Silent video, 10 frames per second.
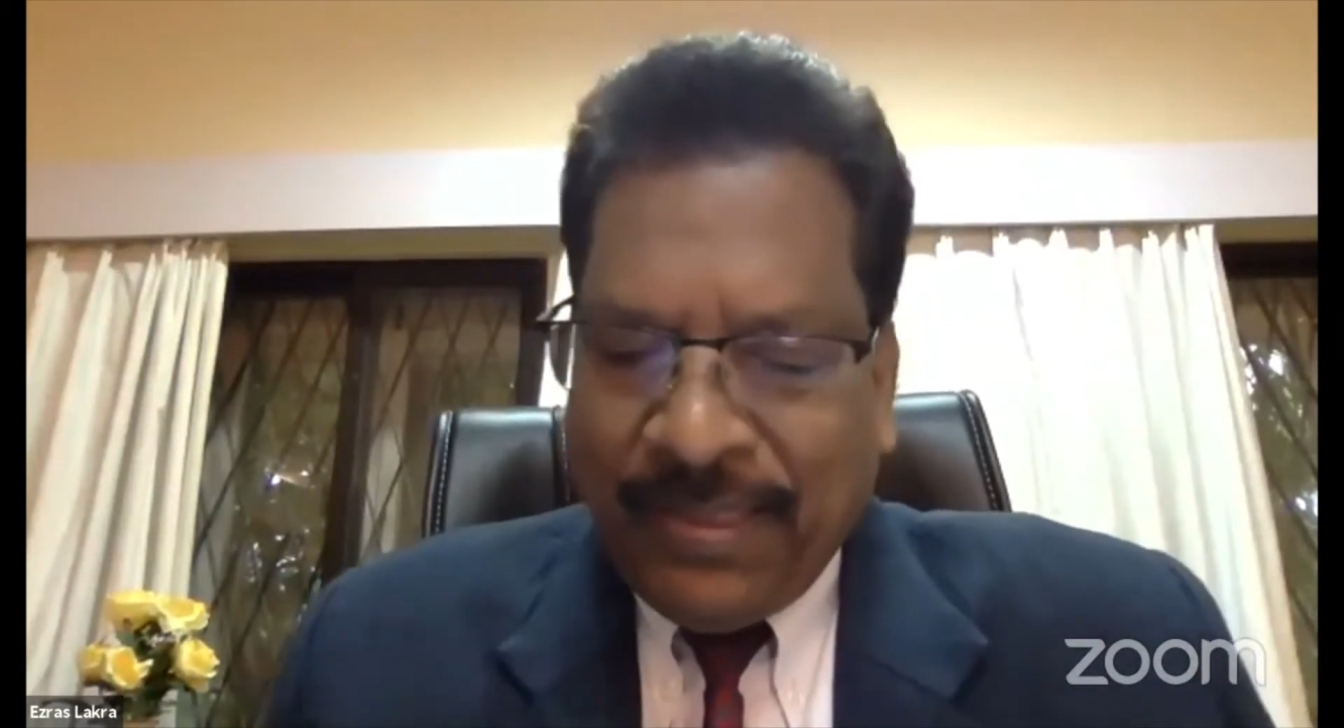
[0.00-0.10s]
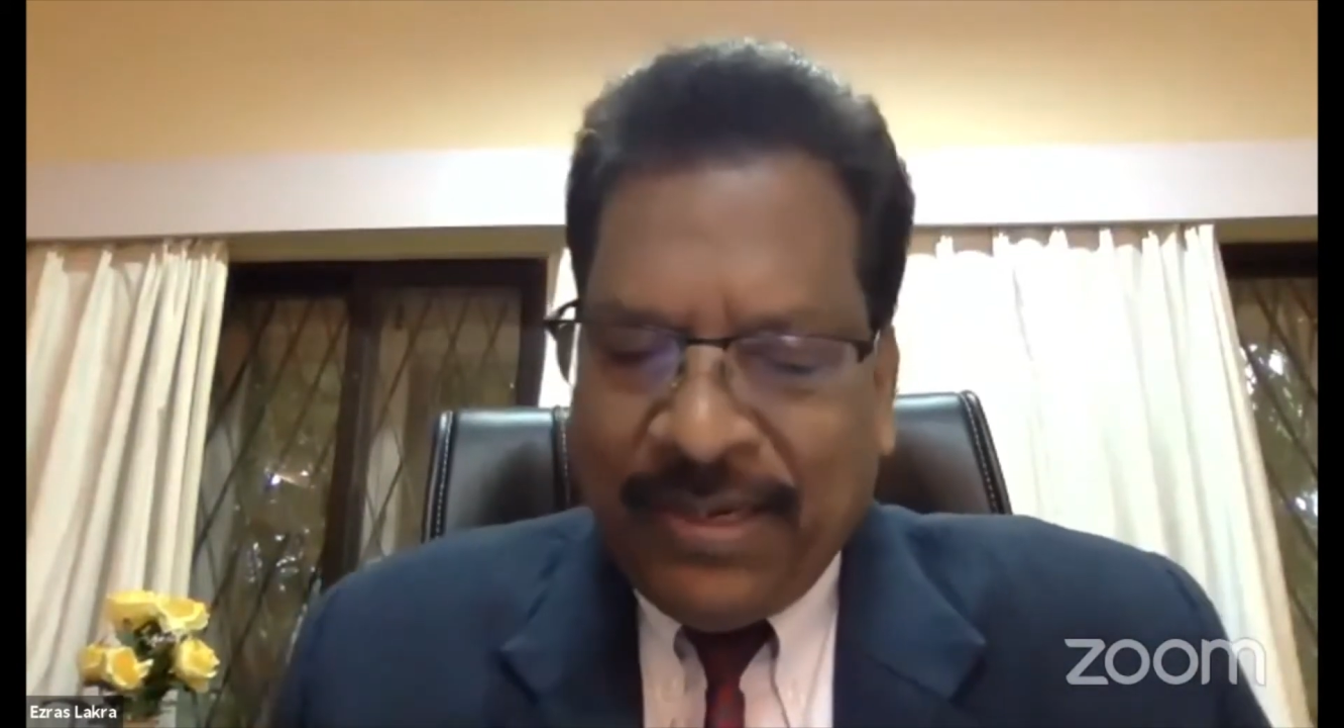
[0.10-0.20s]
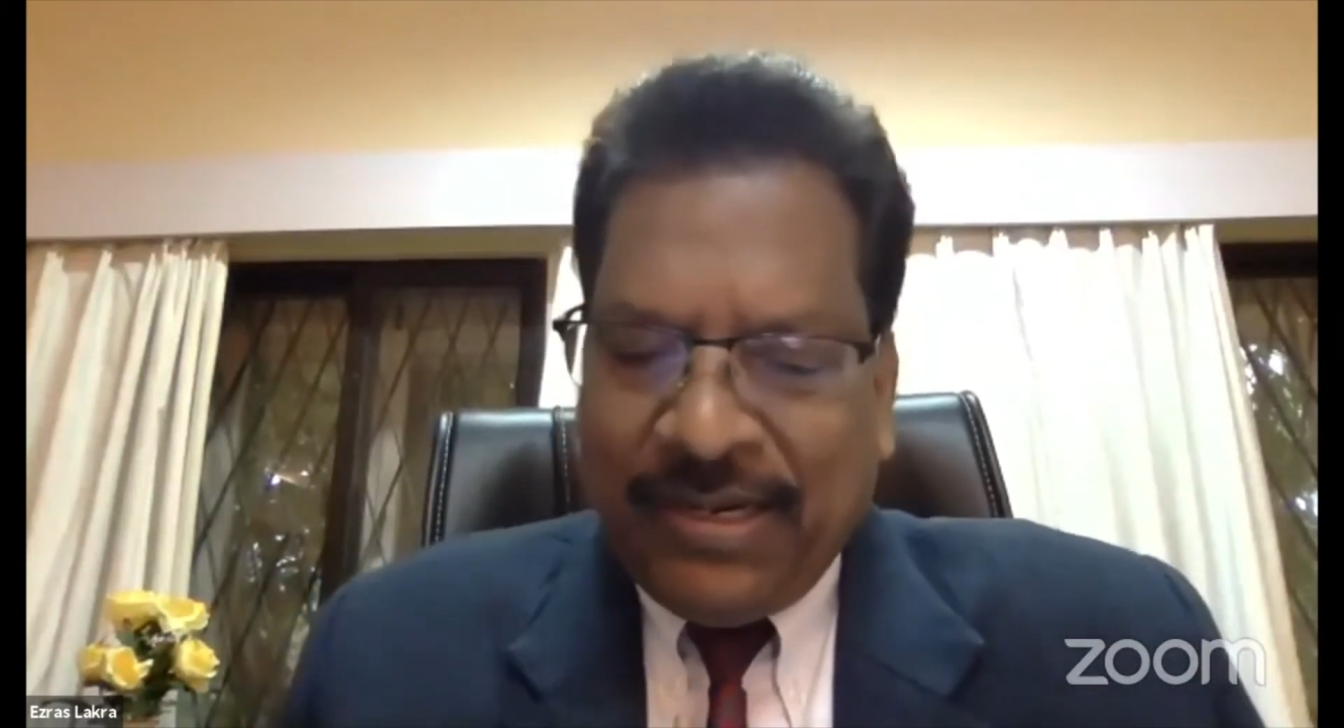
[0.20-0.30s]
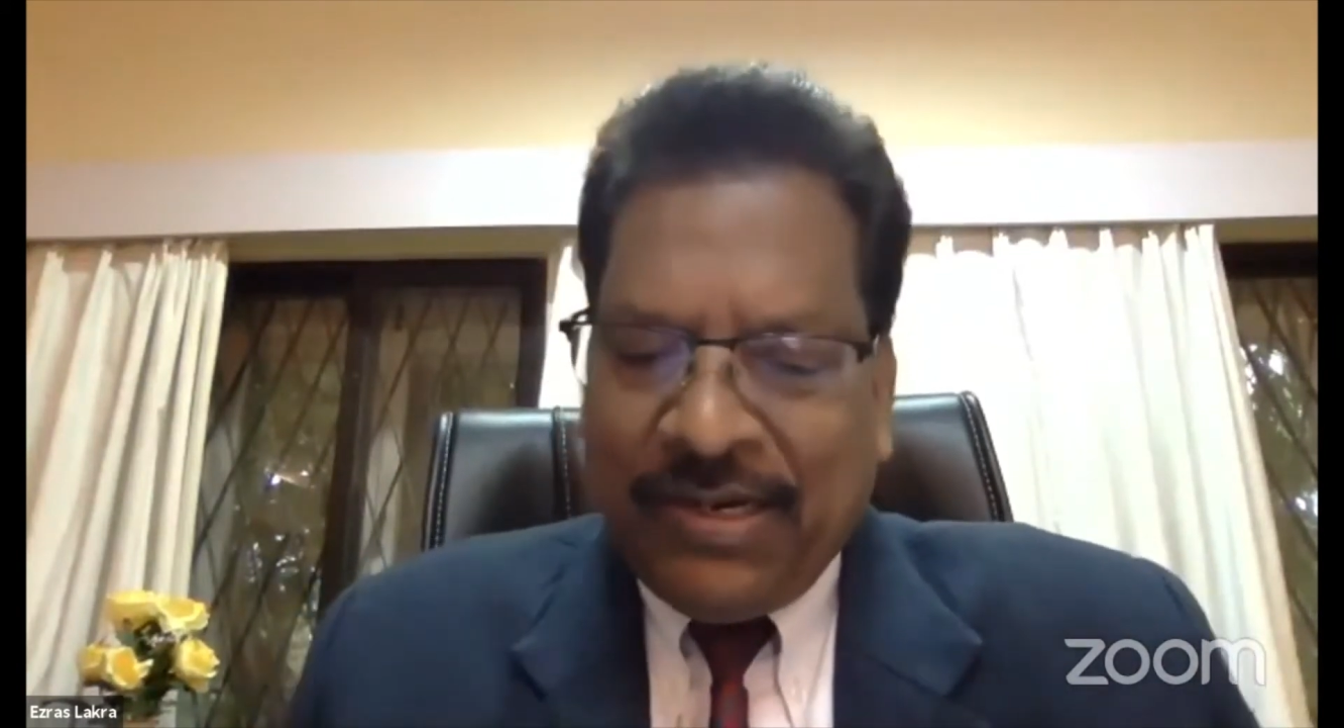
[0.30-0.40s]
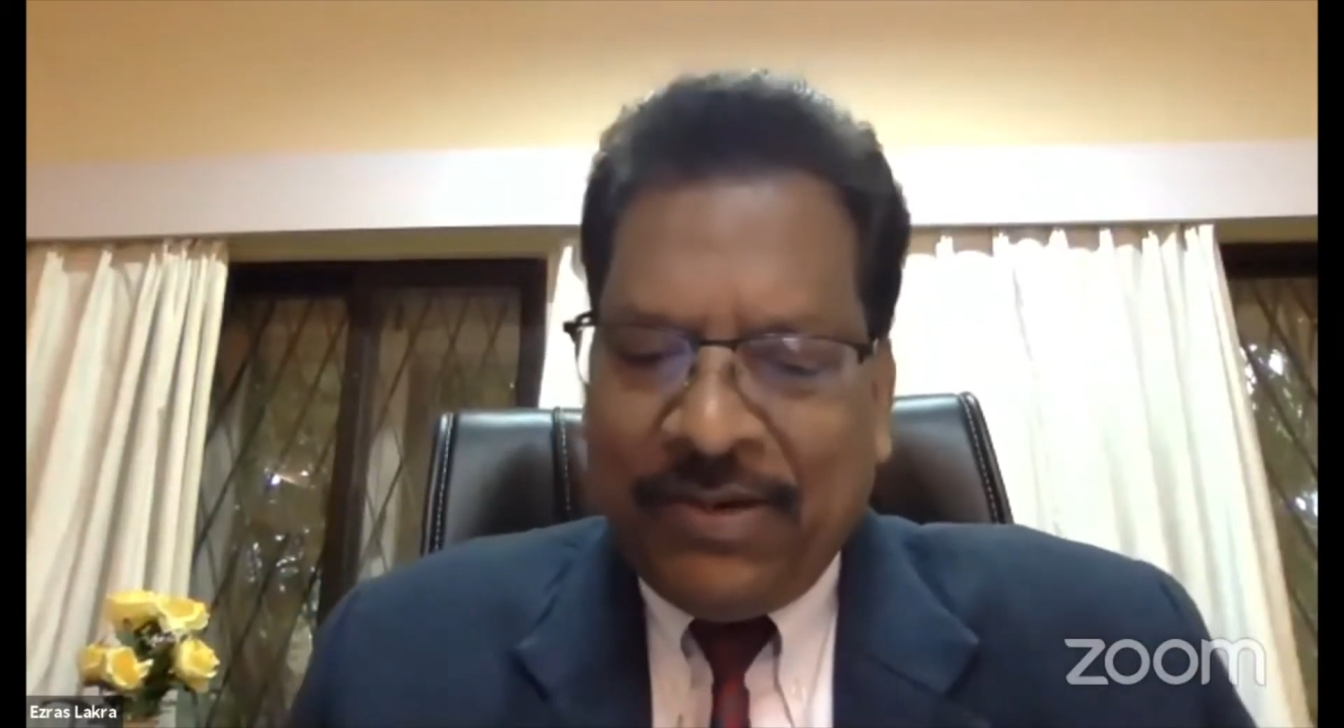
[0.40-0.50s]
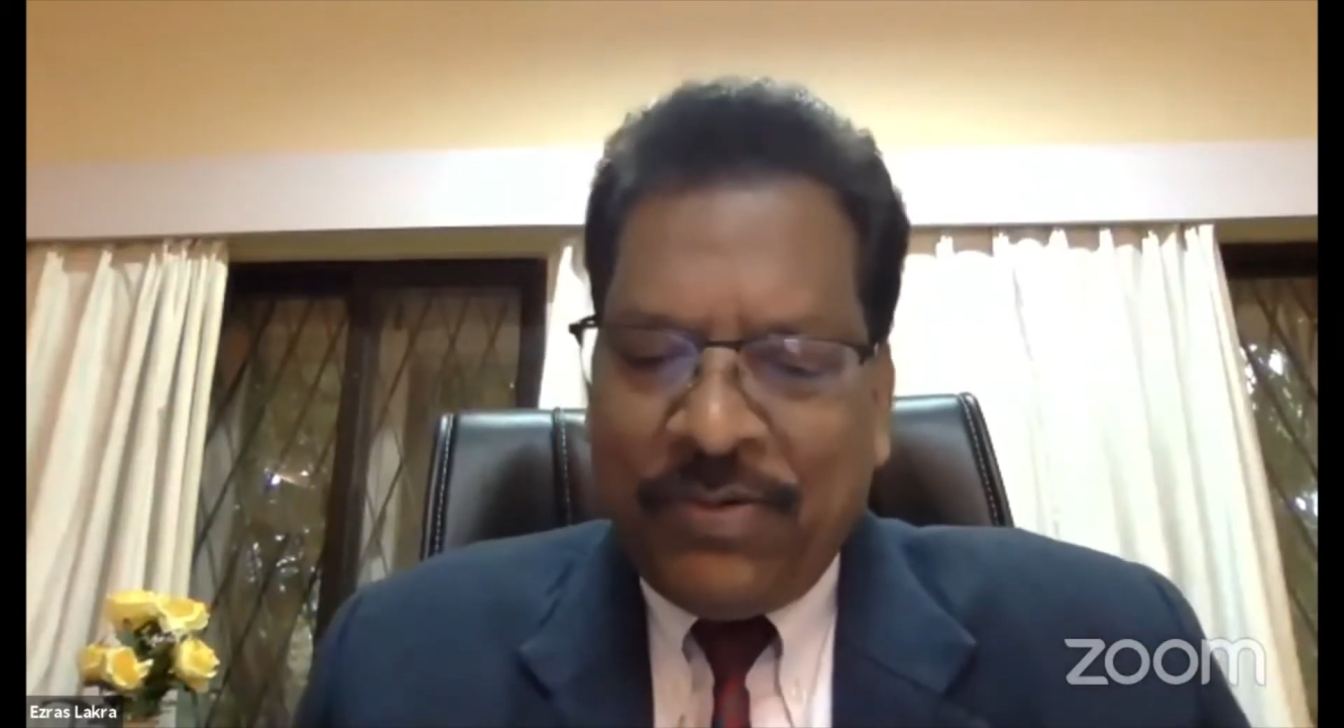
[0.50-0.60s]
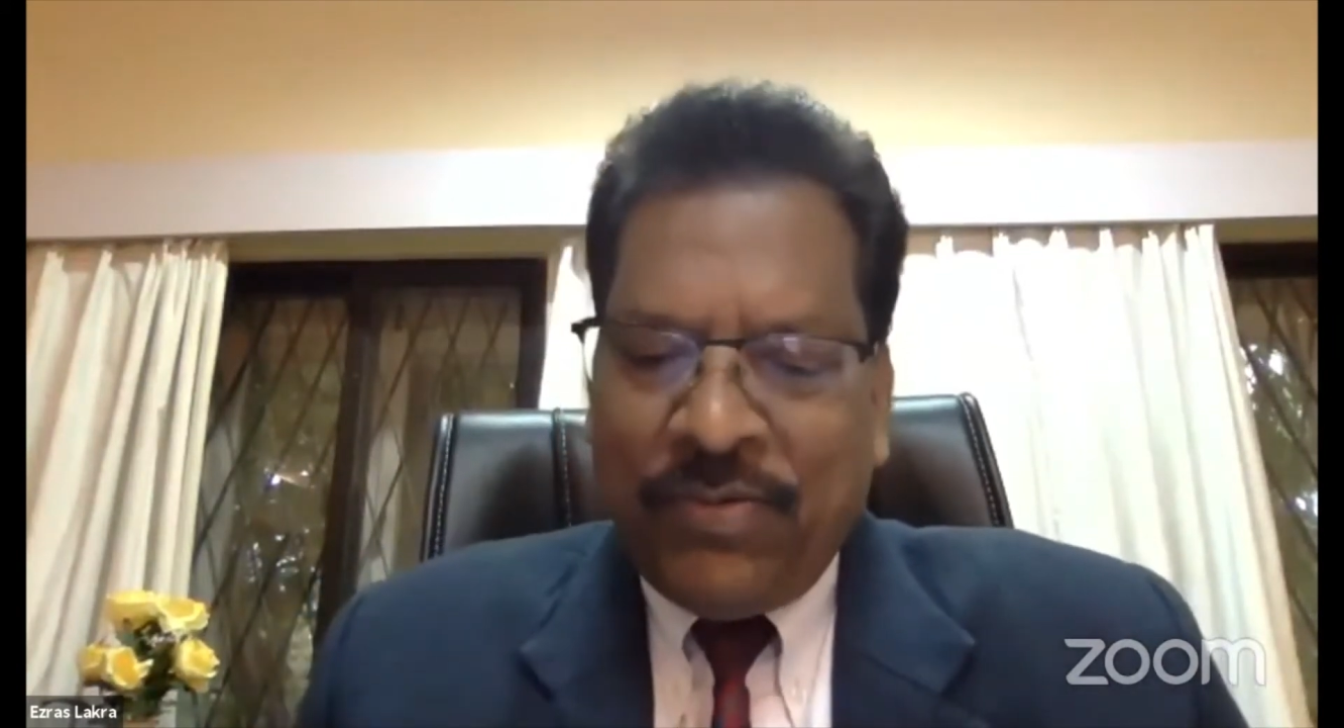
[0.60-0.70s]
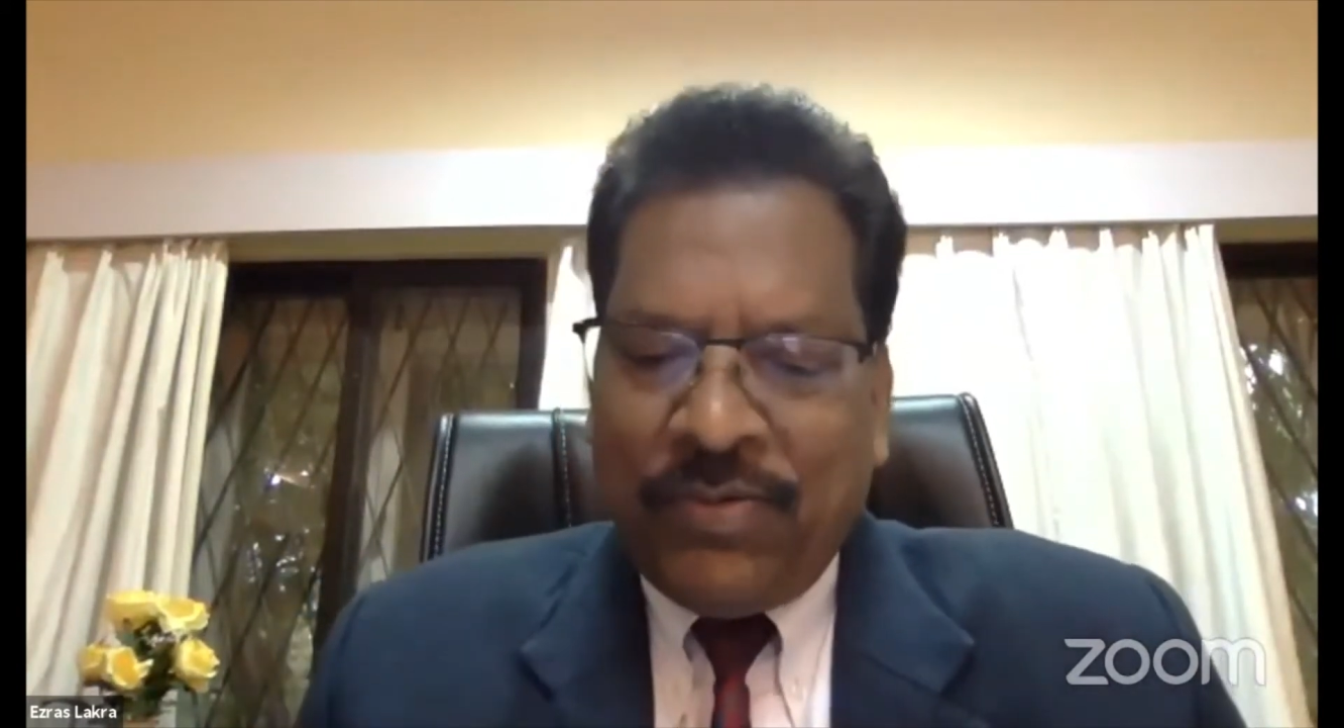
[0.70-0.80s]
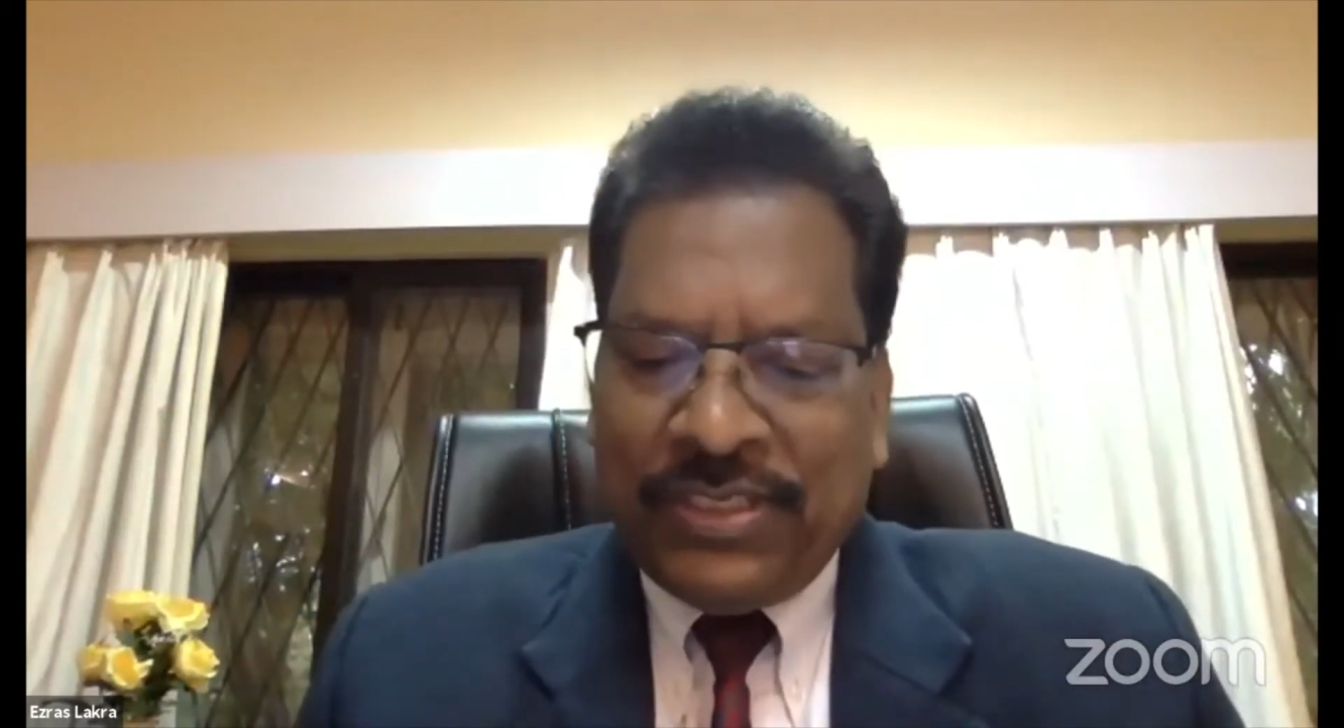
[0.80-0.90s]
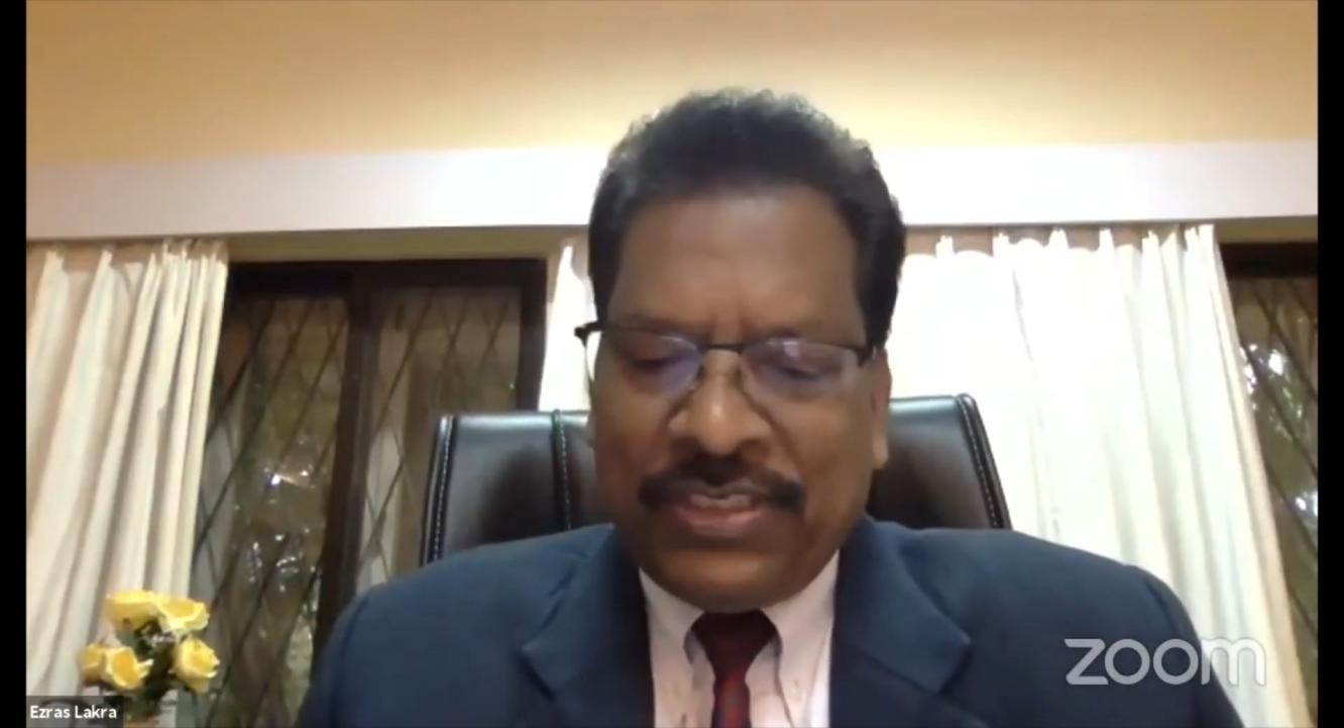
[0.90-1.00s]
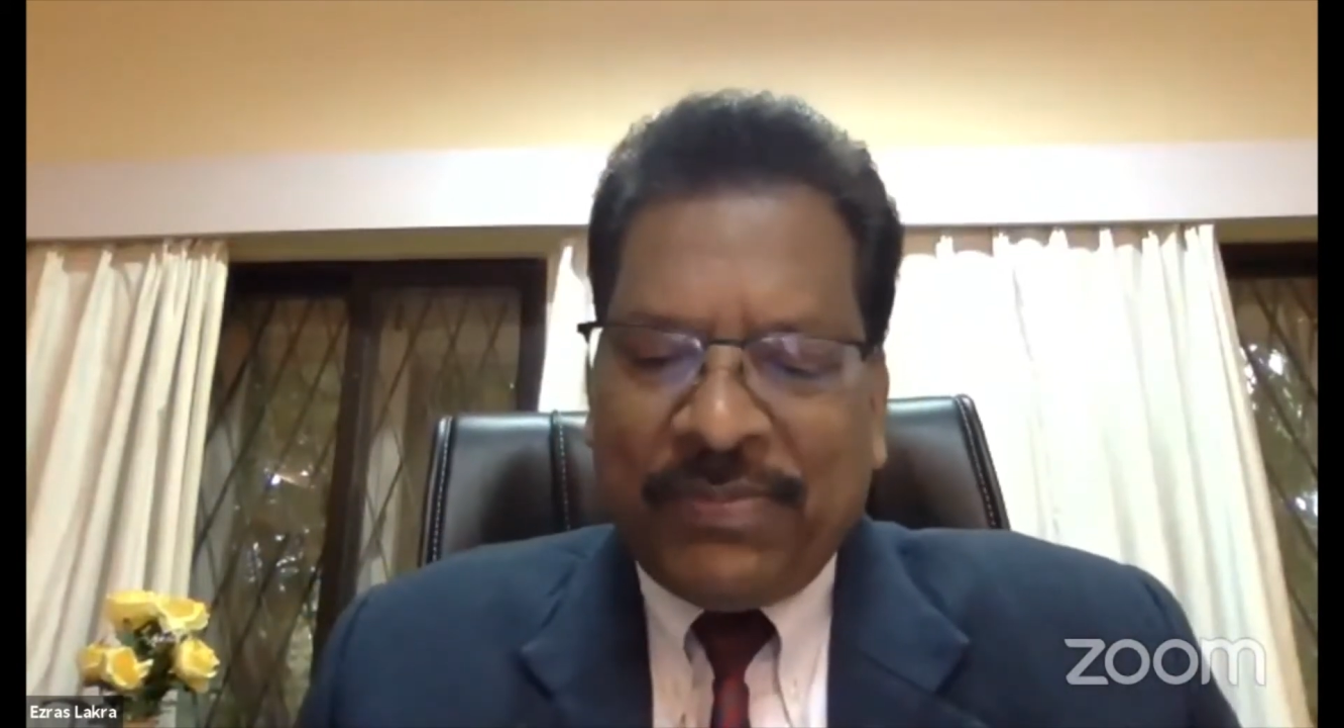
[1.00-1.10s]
uh, who was